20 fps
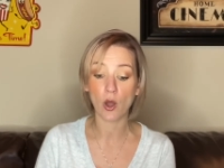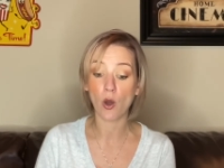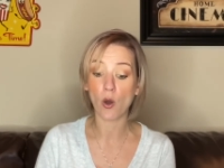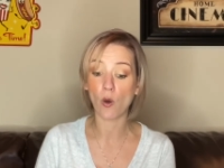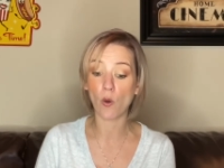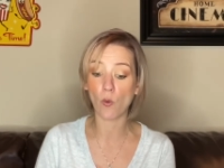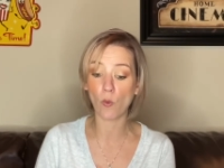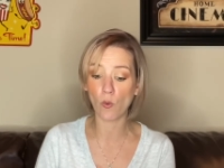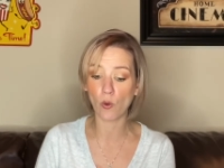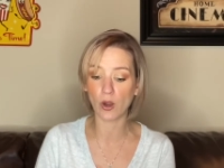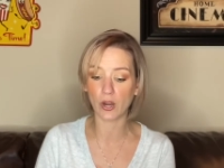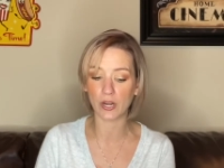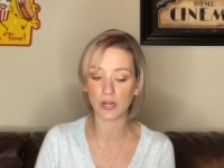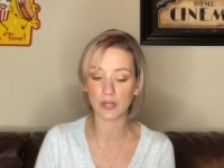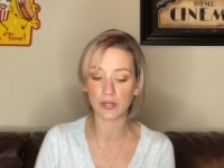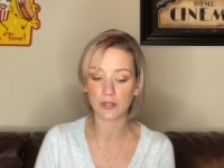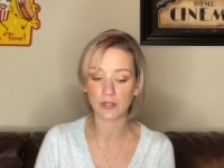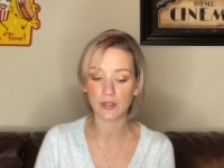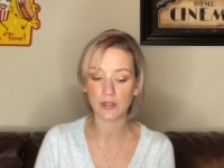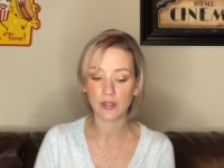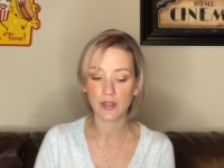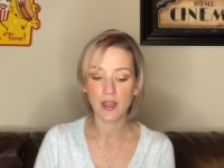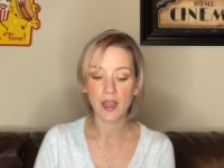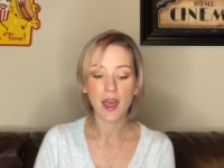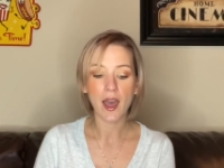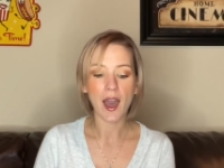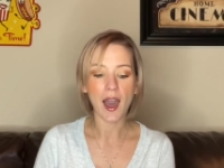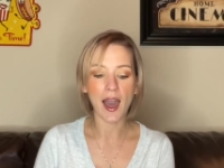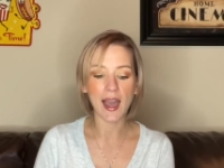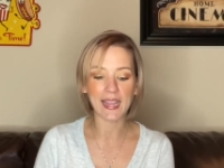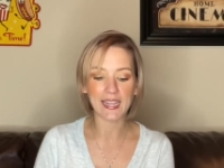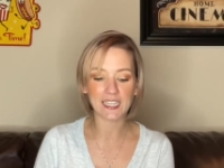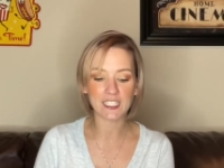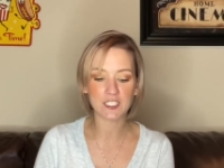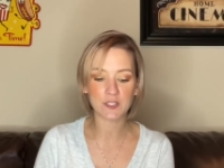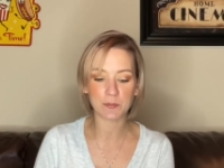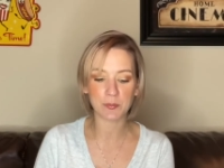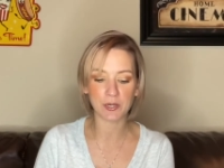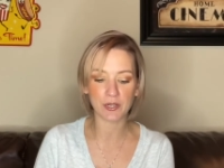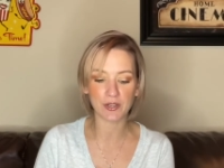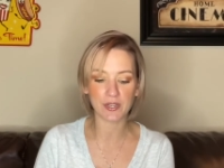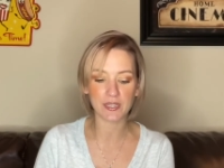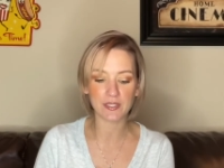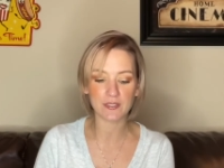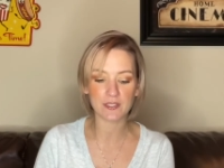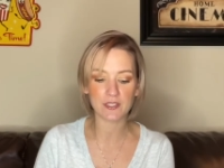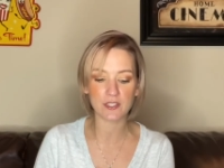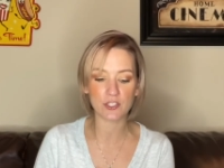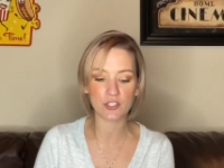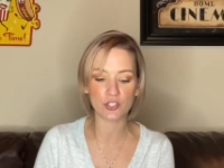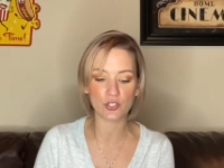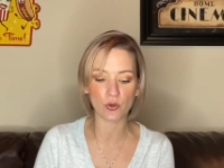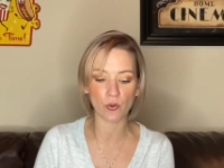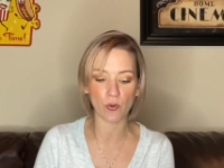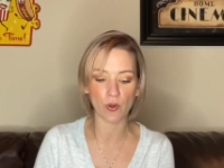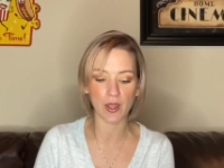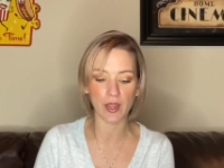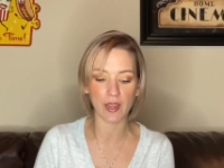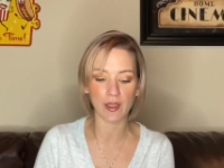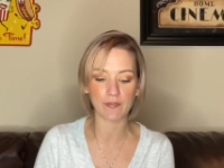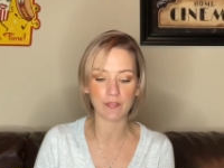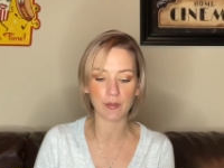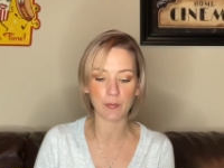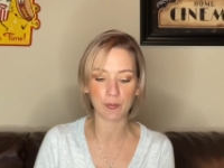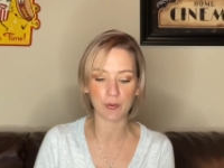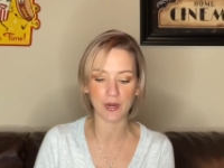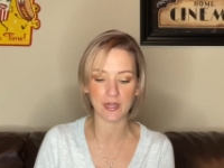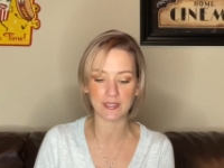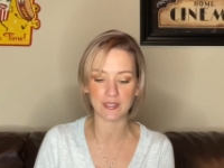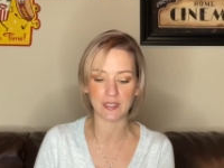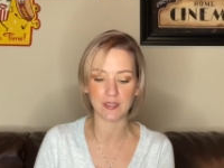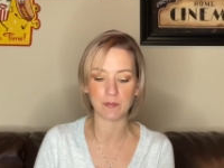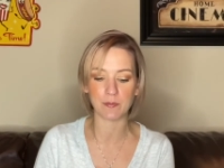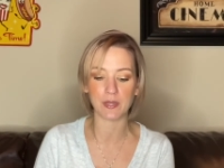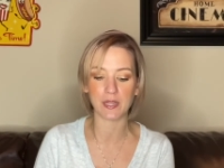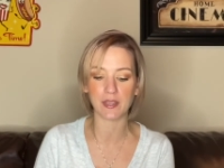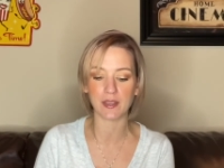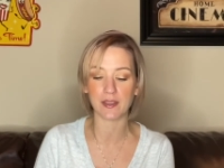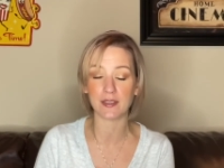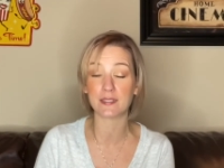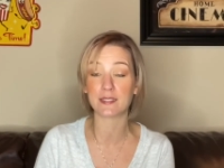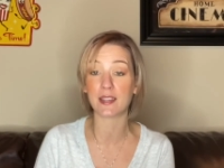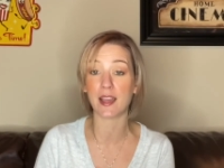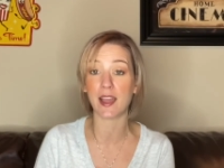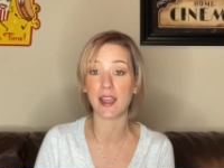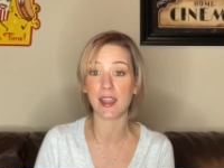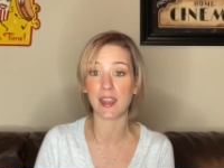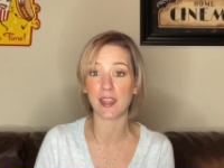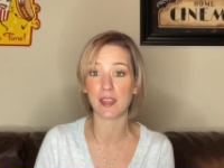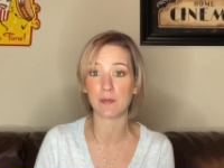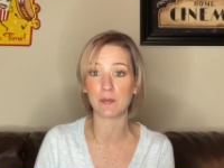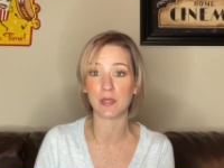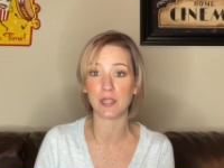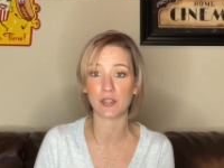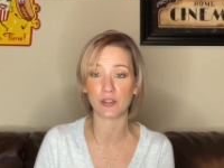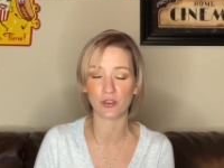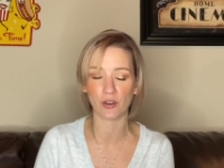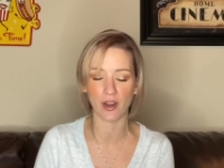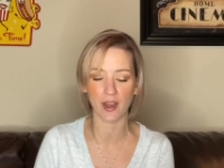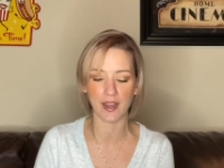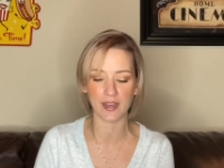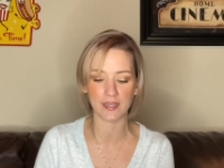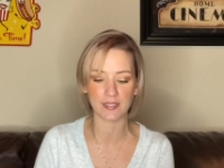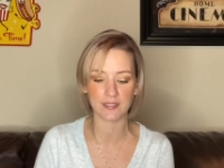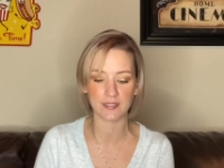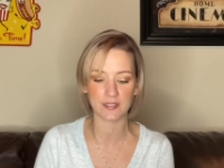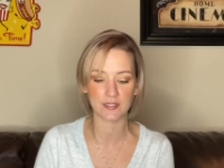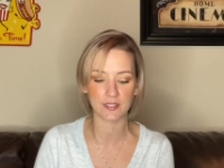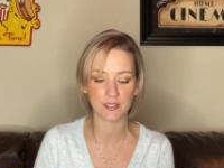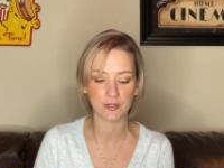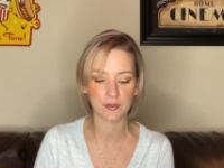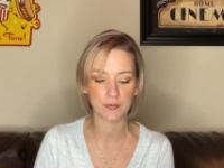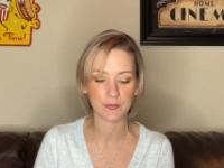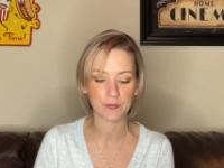or I experience the joy of the present because I am in Christ.